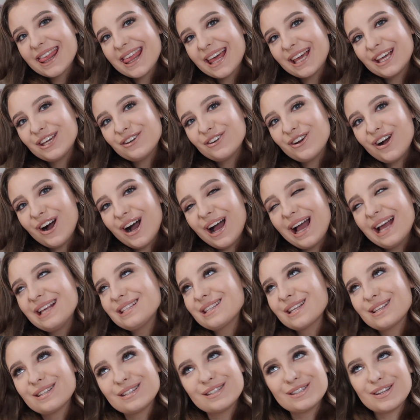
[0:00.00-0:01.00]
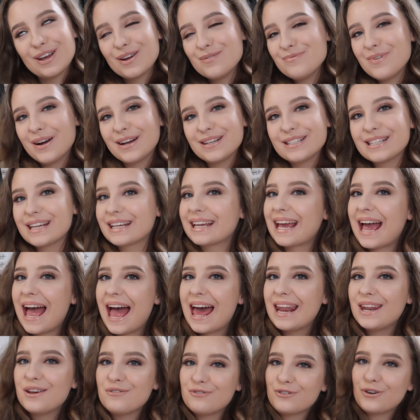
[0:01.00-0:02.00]
Thank you guys so much
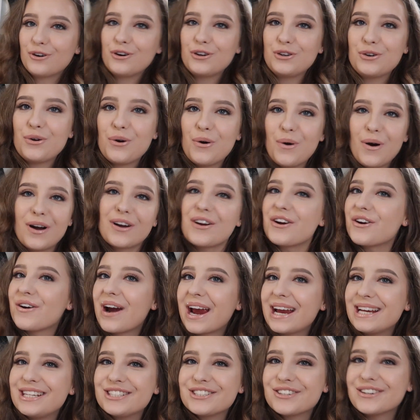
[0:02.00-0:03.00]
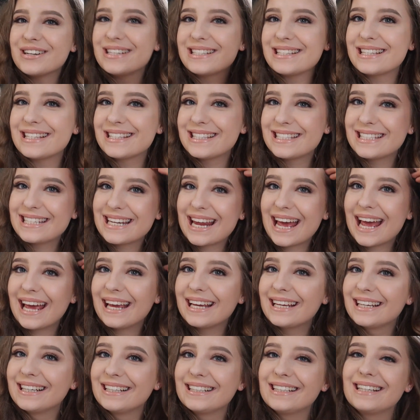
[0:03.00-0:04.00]
again for your great choices
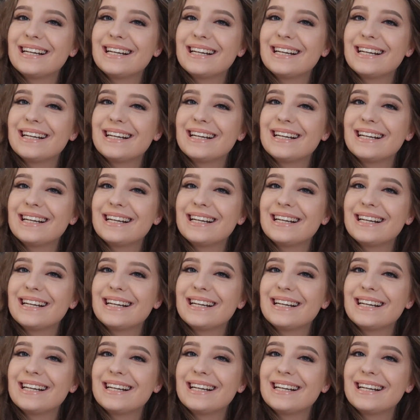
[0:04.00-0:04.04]
today.